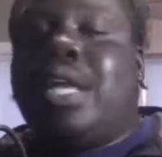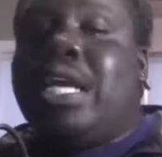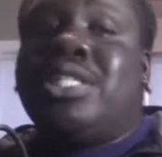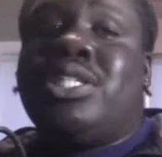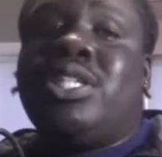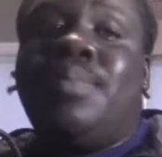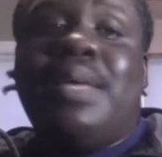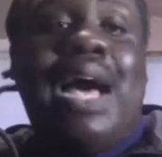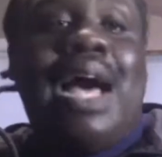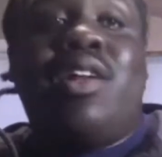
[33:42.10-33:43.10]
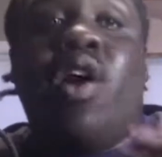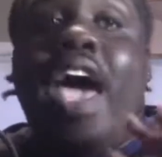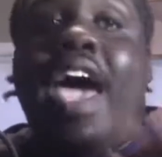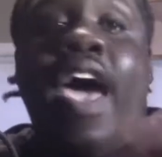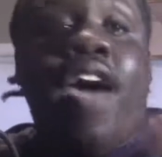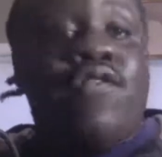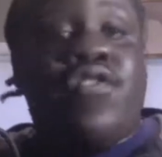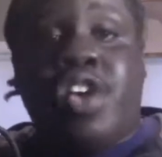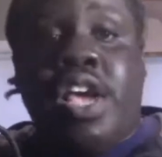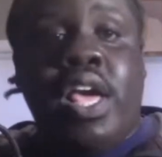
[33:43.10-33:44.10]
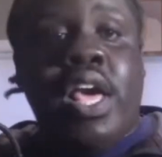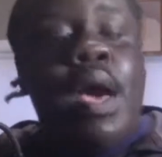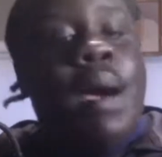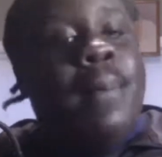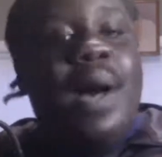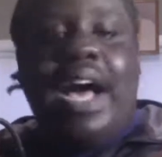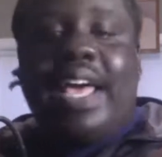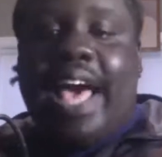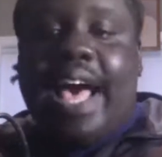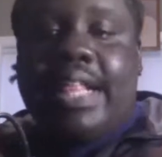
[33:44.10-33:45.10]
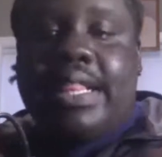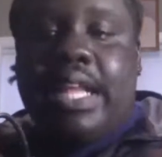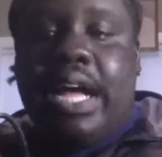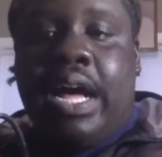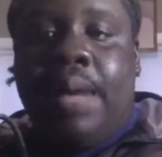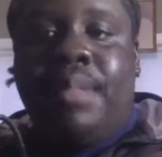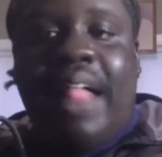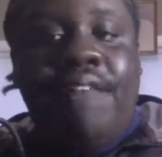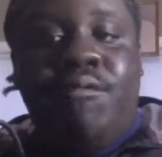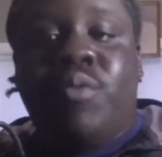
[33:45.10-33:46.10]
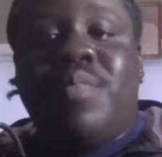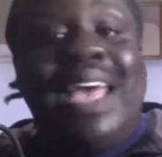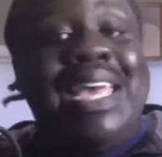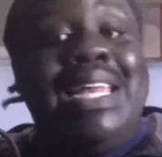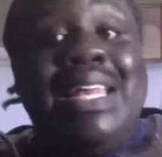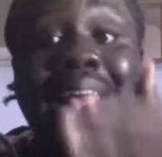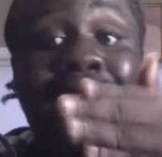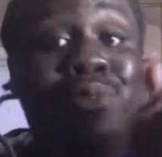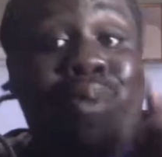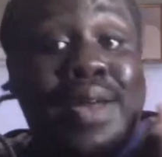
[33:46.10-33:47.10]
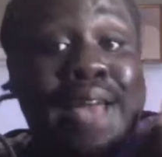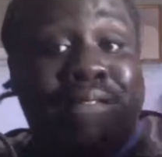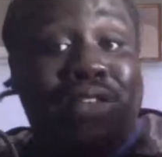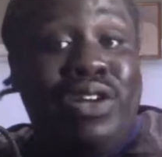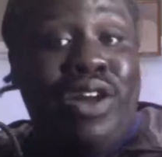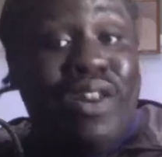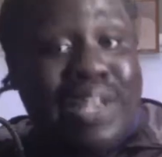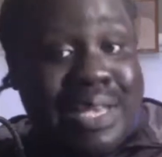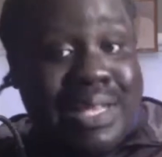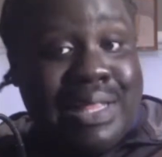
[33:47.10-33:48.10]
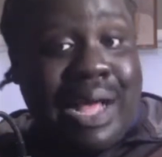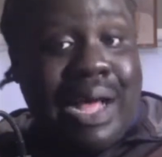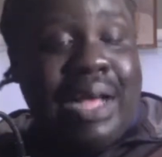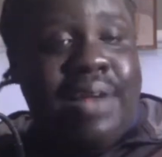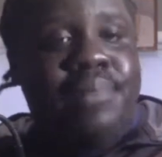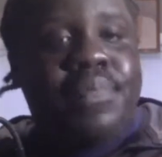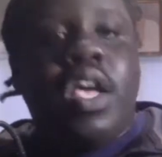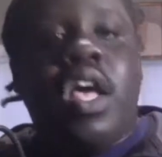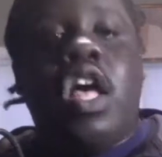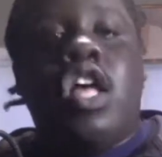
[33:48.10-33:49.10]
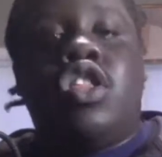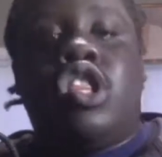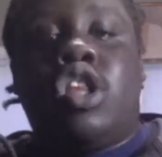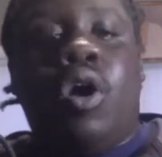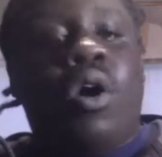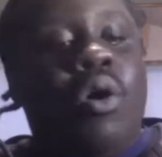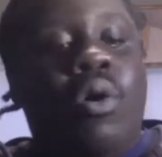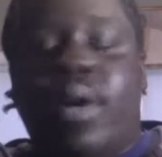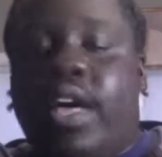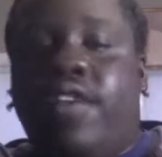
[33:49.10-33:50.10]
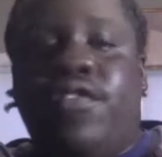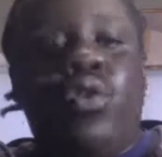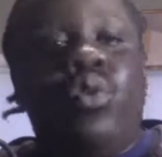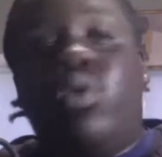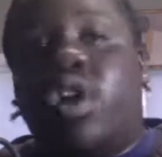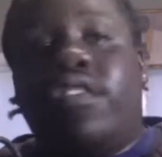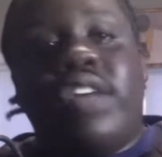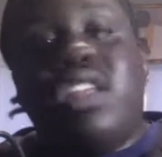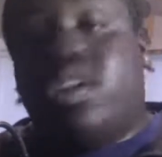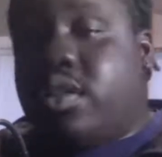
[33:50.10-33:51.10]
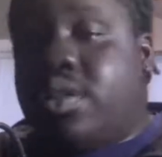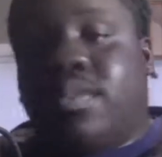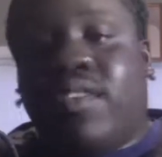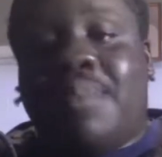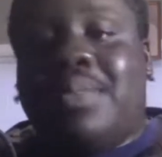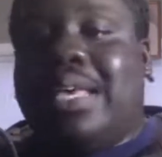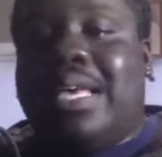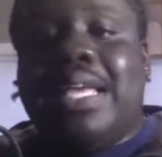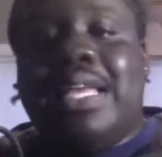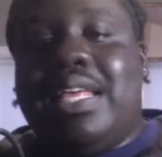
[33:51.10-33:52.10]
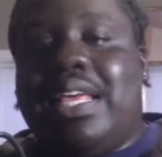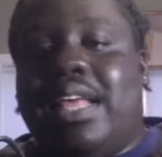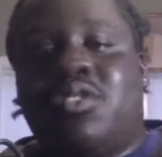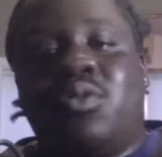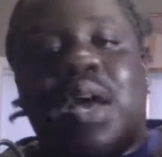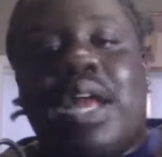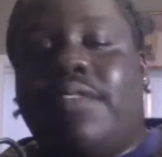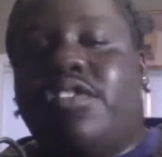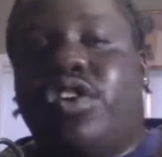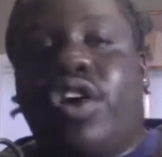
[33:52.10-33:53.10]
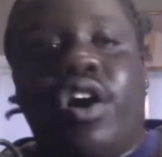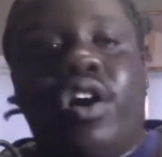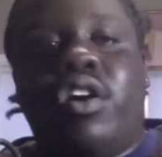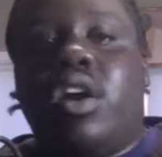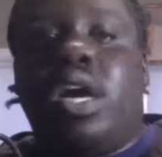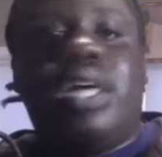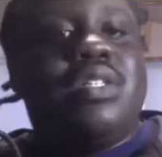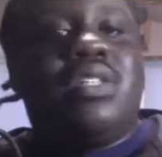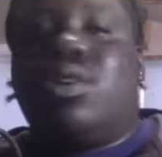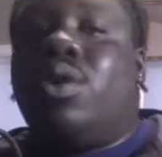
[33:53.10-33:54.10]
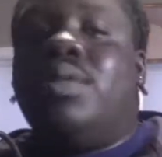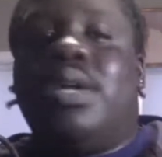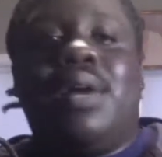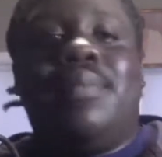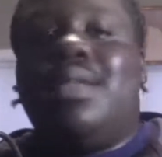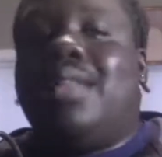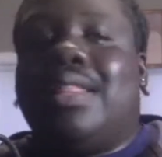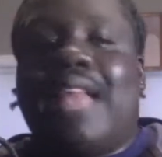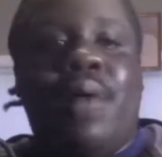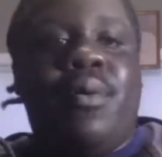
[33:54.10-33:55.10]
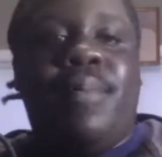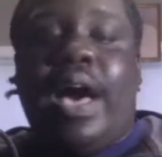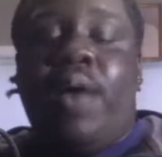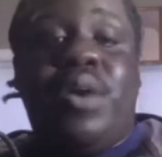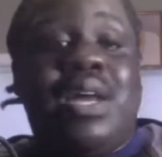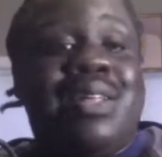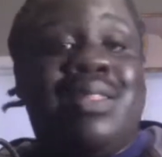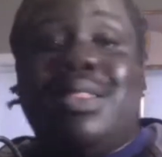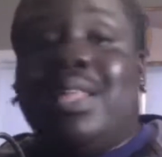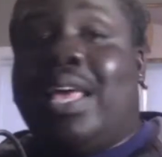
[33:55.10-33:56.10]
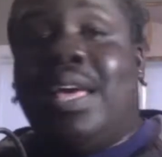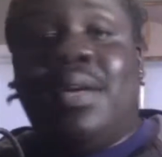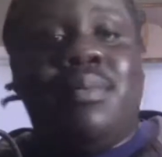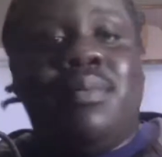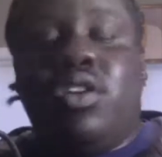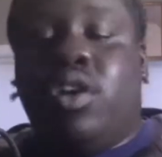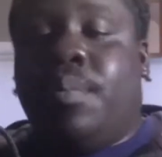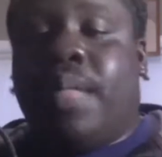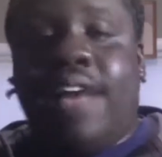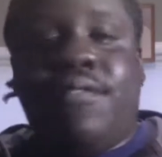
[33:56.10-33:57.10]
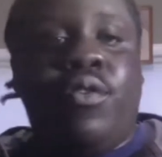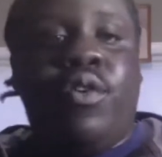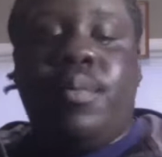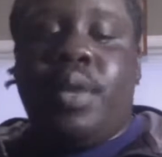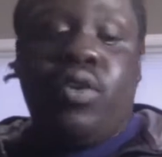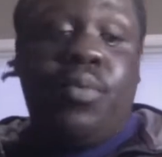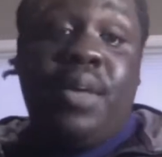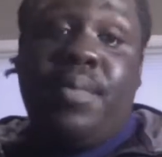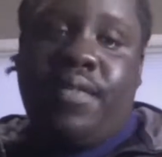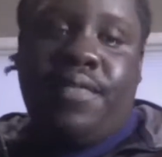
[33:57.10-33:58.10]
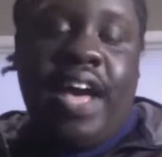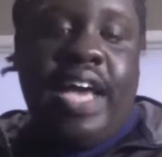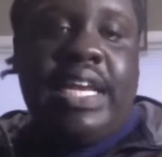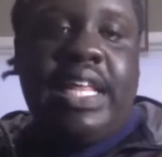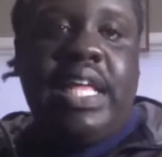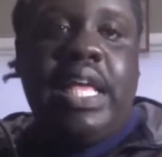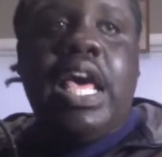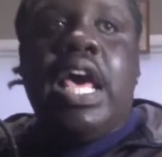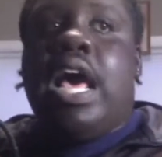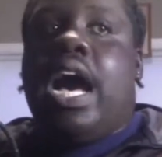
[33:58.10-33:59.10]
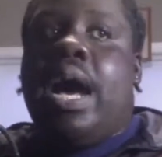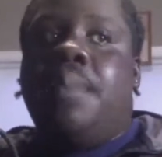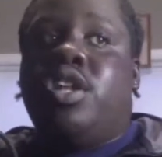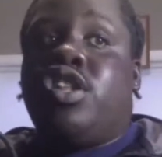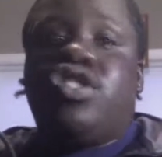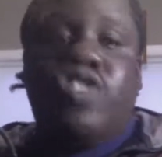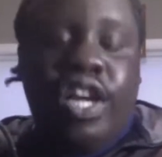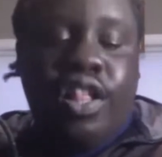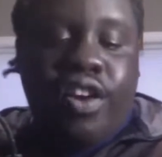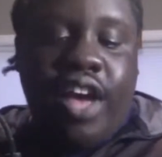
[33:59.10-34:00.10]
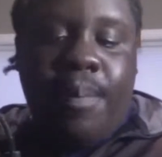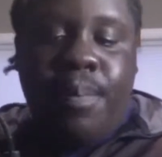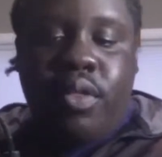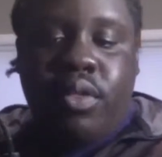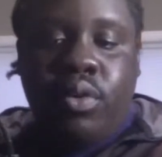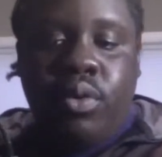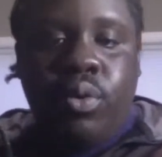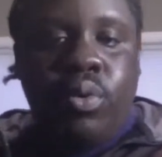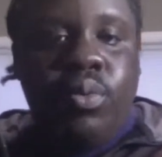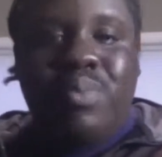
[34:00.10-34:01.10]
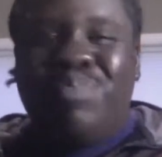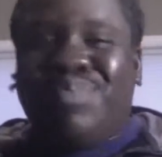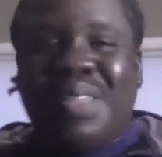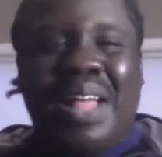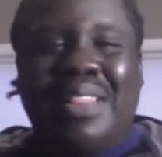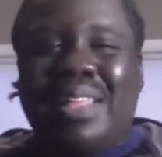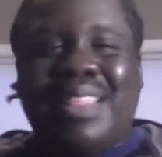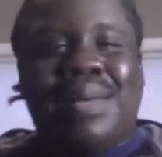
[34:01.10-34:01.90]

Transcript: It should be on every podcast platform that EDS Squad After Dark is on. So if you already are subscribed to EDS Squad After Dark, just go look up Eli's Hour Power in the same, platform, and you'll be able to find it. There's a trailer episode. I think it's like